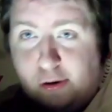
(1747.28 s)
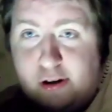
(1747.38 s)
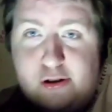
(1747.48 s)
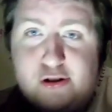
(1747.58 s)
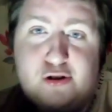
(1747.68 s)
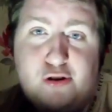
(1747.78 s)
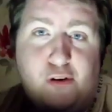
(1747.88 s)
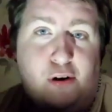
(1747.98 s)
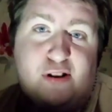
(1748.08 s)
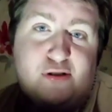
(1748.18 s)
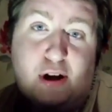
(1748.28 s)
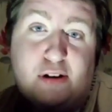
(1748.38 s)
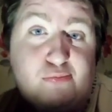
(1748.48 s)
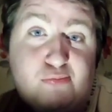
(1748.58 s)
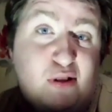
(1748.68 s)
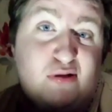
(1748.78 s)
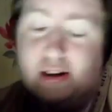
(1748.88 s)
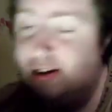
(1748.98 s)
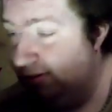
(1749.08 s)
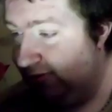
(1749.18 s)
did you use your phone as
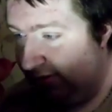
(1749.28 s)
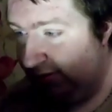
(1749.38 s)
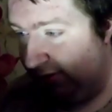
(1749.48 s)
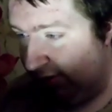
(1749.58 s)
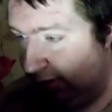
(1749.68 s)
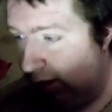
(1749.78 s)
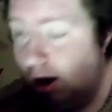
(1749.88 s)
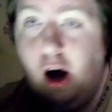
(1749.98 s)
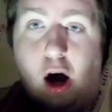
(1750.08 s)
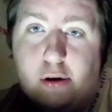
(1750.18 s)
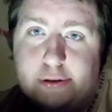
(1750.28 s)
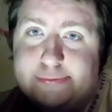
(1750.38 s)
music? Can't.